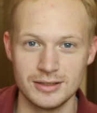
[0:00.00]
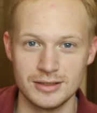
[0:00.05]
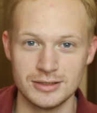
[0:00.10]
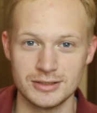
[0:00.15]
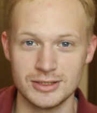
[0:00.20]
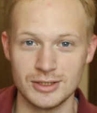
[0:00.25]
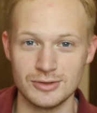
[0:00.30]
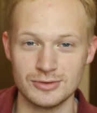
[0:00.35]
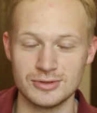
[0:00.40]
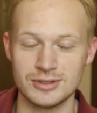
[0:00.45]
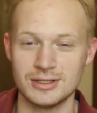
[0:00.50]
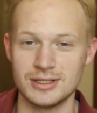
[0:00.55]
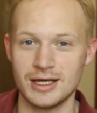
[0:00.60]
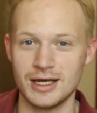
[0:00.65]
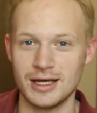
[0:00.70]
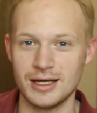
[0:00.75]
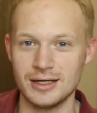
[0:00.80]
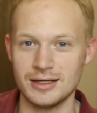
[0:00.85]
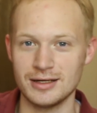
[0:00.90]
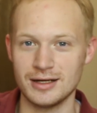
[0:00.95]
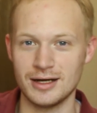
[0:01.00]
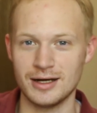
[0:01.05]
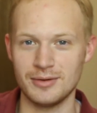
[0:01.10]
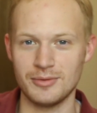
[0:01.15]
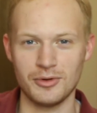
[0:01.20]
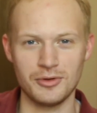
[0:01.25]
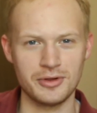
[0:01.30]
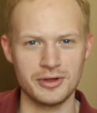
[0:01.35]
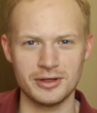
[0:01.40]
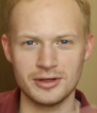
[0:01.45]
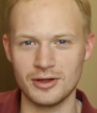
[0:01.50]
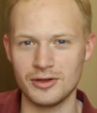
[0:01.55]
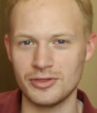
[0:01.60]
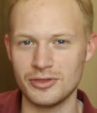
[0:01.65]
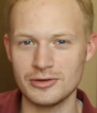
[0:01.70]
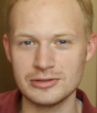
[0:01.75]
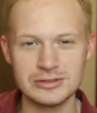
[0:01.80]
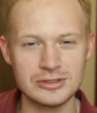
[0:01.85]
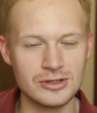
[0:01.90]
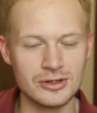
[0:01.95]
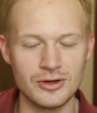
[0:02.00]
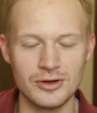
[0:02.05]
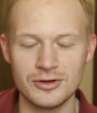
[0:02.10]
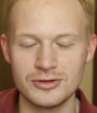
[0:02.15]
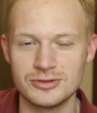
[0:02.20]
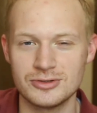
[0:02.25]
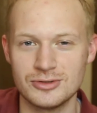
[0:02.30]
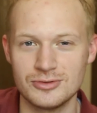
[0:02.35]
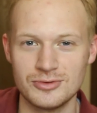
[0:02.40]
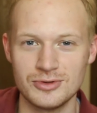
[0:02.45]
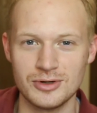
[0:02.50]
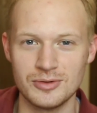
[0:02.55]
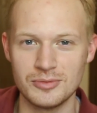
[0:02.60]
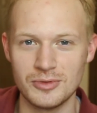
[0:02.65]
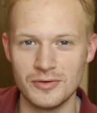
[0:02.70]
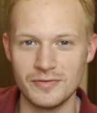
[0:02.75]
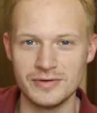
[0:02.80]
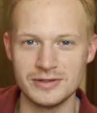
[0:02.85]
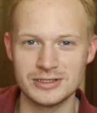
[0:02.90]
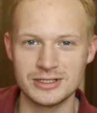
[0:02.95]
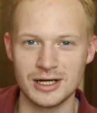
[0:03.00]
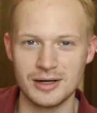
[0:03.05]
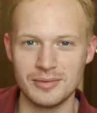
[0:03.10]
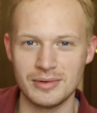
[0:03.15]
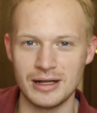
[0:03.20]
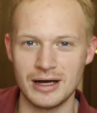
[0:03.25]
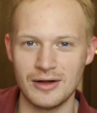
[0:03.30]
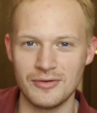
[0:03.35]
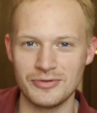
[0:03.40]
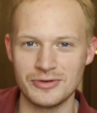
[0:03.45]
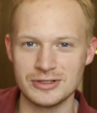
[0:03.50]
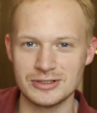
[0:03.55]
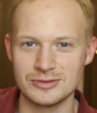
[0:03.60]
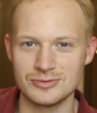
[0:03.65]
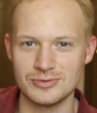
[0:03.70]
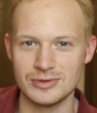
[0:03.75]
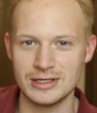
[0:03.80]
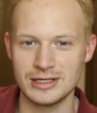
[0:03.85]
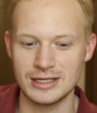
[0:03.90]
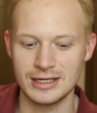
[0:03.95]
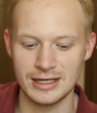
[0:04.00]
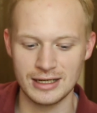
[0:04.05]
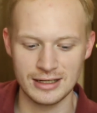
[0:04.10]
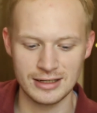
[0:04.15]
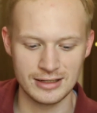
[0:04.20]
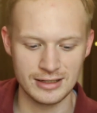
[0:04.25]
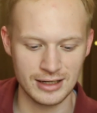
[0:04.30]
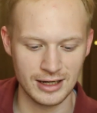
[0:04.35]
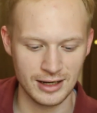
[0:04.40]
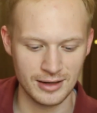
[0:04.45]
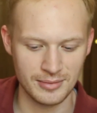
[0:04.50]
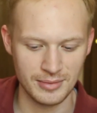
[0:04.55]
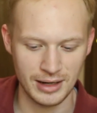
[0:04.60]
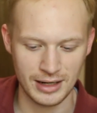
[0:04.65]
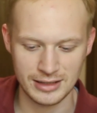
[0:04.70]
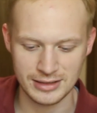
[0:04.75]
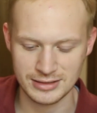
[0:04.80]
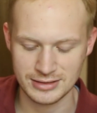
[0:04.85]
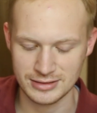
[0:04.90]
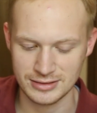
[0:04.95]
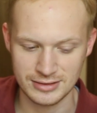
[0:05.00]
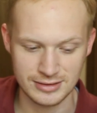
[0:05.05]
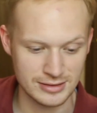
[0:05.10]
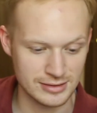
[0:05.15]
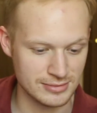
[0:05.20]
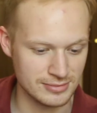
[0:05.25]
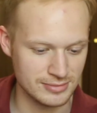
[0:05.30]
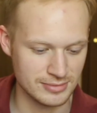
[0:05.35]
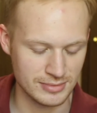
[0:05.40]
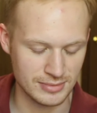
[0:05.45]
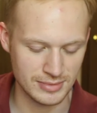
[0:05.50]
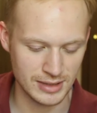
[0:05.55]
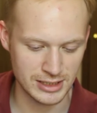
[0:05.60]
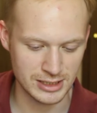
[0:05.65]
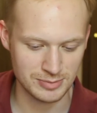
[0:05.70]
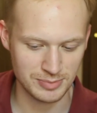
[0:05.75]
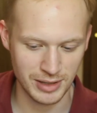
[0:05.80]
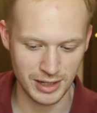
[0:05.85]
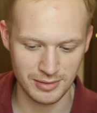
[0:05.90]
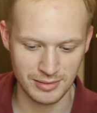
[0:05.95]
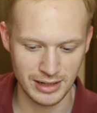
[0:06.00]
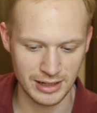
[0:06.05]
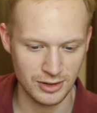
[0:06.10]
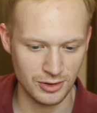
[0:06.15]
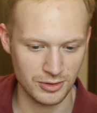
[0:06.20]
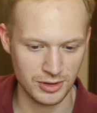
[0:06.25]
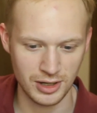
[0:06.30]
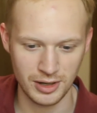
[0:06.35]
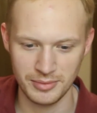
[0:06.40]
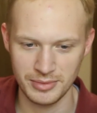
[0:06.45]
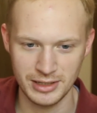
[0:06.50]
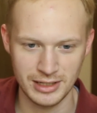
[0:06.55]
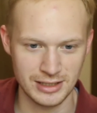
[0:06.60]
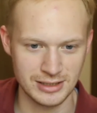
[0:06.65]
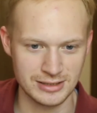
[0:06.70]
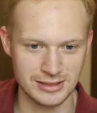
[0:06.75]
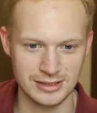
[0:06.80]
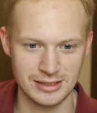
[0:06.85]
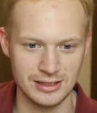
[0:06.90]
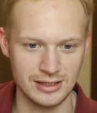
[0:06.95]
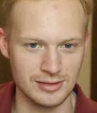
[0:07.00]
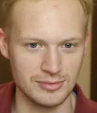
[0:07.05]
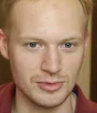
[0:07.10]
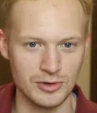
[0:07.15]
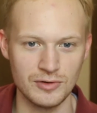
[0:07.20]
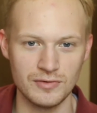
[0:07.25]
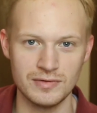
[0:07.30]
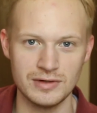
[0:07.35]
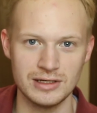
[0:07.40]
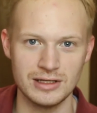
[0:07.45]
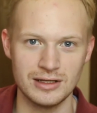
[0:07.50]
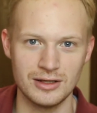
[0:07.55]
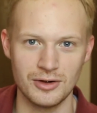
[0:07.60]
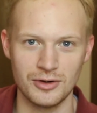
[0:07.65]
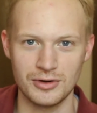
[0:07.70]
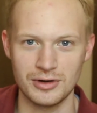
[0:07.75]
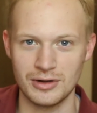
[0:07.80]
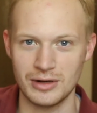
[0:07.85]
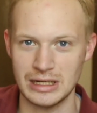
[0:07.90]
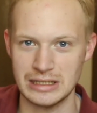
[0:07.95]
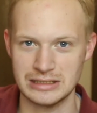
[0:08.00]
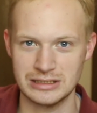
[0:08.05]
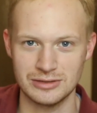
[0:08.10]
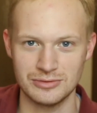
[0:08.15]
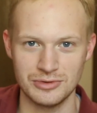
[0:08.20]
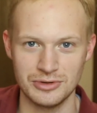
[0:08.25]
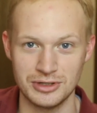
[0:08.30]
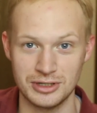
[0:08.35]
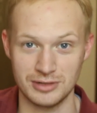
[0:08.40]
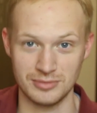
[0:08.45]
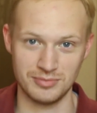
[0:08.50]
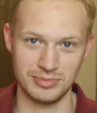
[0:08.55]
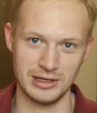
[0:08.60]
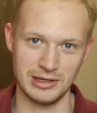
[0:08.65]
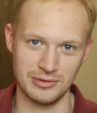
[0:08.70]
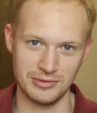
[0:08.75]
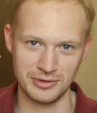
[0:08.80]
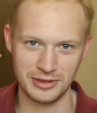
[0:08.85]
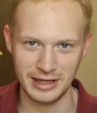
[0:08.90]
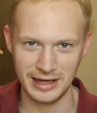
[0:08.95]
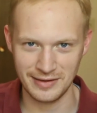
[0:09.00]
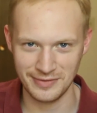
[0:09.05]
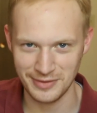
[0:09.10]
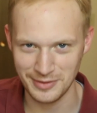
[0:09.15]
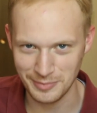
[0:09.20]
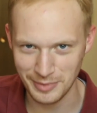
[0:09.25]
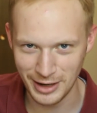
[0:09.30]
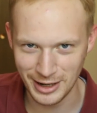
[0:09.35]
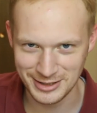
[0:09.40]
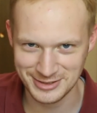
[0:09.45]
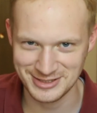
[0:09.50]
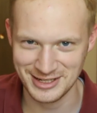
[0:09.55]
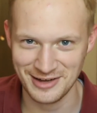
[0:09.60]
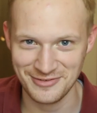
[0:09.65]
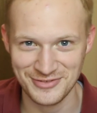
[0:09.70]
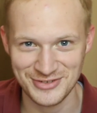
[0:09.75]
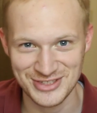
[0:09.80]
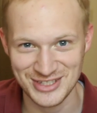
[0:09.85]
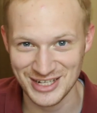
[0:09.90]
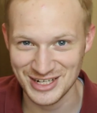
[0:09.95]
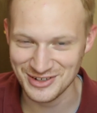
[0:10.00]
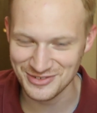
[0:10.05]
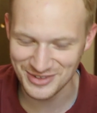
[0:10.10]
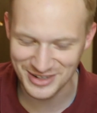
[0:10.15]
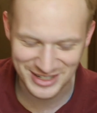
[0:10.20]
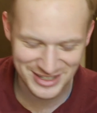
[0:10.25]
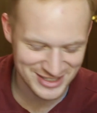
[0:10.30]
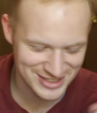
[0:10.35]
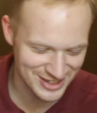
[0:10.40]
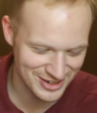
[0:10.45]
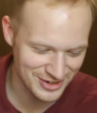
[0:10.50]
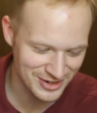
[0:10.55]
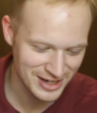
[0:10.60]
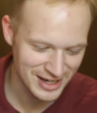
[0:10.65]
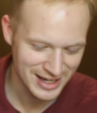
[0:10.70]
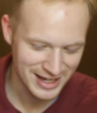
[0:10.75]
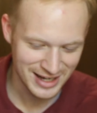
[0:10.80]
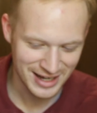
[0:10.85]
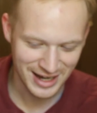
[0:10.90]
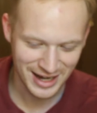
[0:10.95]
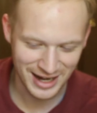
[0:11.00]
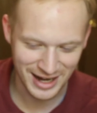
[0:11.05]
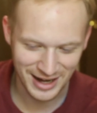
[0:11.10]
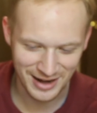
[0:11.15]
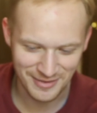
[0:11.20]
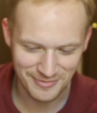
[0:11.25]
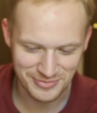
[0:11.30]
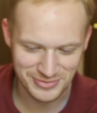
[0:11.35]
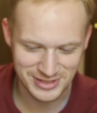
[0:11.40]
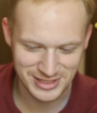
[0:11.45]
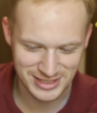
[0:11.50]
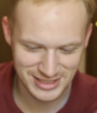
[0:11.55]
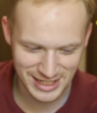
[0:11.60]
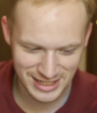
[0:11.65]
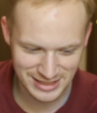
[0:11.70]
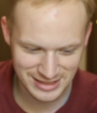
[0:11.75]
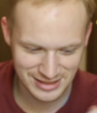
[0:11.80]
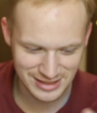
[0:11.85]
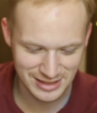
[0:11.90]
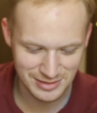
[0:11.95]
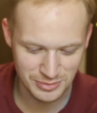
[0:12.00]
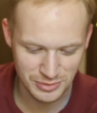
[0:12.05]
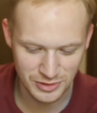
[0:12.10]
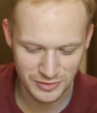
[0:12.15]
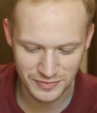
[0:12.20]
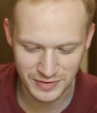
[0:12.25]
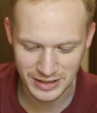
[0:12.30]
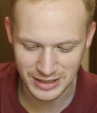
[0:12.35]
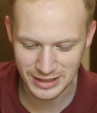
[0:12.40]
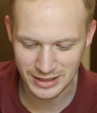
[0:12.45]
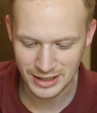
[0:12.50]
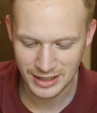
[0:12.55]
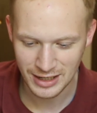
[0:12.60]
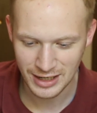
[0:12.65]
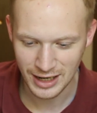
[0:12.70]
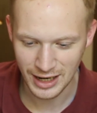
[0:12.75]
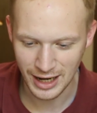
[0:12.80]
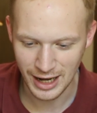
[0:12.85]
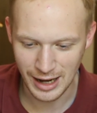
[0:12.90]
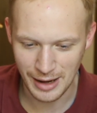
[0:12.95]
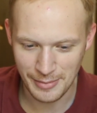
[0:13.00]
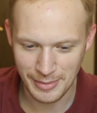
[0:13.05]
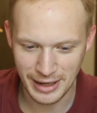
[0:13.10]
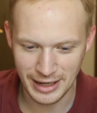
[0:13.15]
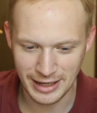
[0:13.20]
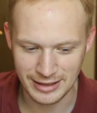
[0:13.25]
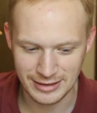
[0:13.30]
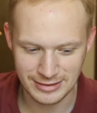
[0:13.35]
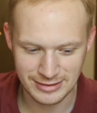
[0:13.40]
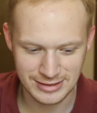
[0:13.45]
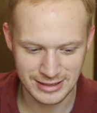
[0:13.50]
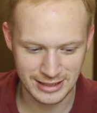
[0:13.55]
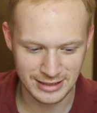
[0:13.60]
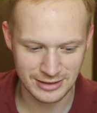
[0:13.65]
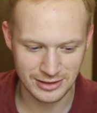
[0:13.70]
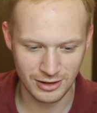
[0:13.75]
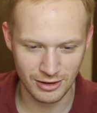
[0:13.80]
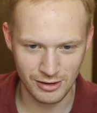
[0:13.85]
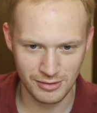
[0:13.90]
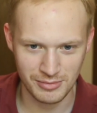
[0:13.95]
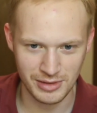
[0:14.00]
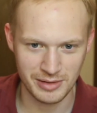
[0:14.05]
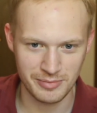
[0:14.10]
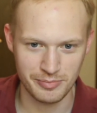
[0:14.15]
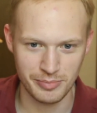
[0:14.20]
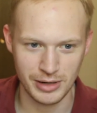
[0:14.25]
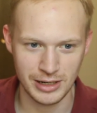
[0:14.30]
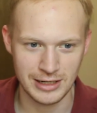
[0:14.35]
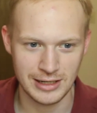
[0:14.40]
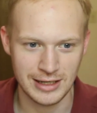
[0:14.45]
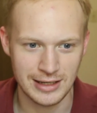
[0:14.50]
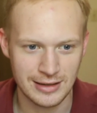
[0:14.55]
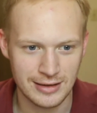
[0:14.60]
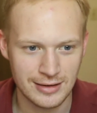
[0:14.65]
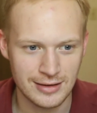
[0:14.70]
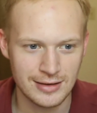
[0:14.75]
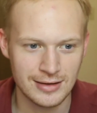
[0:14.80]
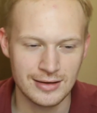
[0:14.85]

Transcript: So today, those are the only two real movies coming out this weekend. Honestly, Spider-Man Homecoming is the movie. No one wants to really compete with that in the box office anyway. So since that's the movie, I decided to call up my buddy